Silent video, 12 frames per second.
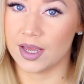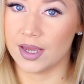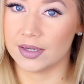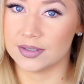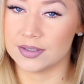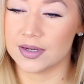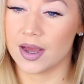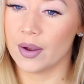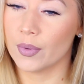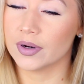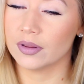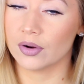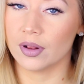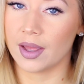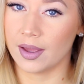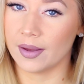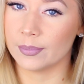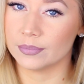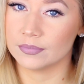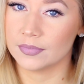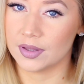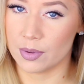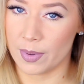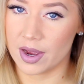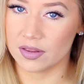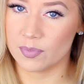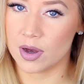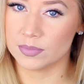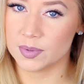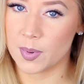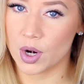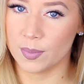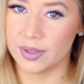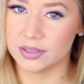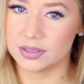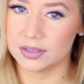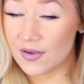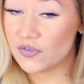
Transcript: and I went a little ham in the bath bomb department.